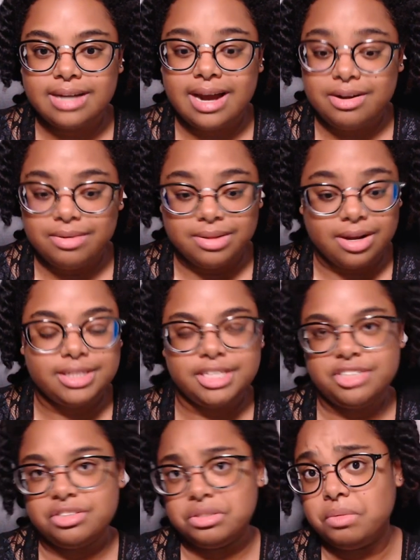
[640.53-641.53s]
I know a lot of
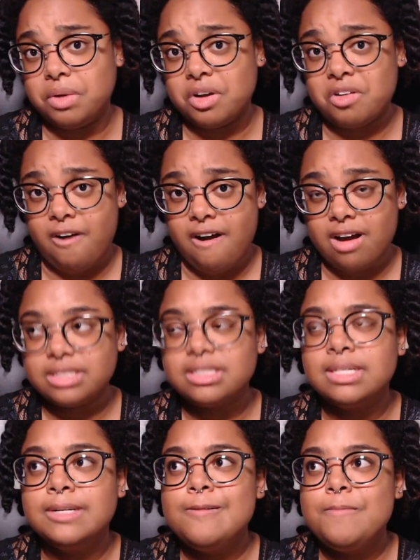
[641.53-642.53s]
teachers who wear Crocs
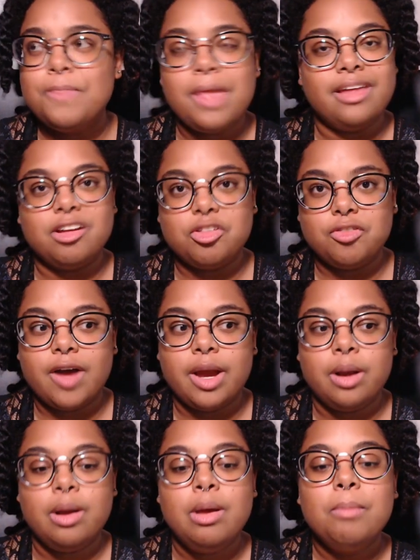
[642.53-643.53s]
and that's fine.